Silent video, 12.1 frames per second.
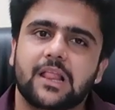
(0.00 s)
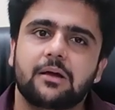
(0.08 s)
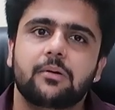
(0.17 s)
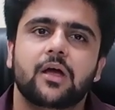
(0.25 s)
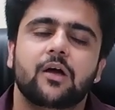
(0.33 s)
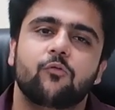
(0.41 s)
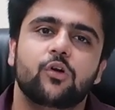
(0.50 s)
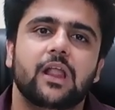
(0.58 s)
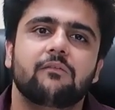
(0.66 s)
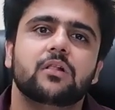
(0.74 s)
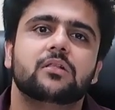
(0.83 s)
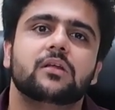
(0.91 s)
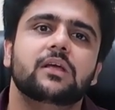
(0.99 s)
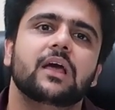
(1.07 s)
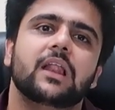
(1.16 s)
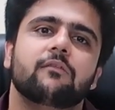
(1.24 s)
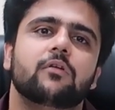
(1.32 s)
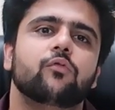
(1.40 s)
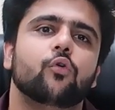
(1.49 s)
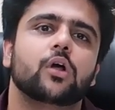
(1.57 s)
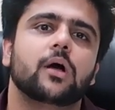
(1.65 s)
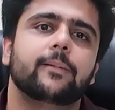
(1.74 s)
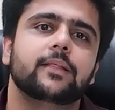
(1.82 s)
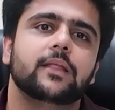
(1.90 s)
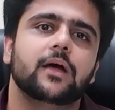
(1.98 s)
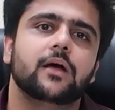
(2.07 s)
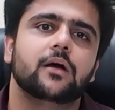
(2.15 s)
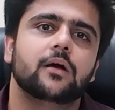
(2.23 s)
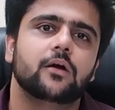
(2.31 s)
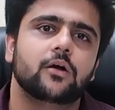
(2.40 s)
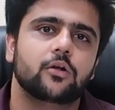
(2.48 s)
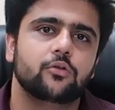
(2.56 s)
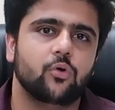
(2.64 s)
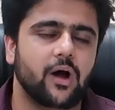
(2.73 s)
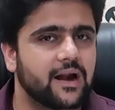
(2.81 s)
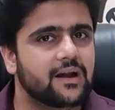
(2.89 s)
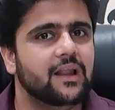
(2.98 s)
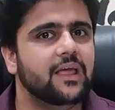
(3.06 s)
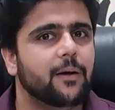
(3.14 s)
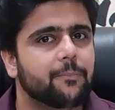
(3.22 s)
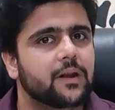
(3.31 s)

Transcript: This means that if someone falls into level 3 or level 4,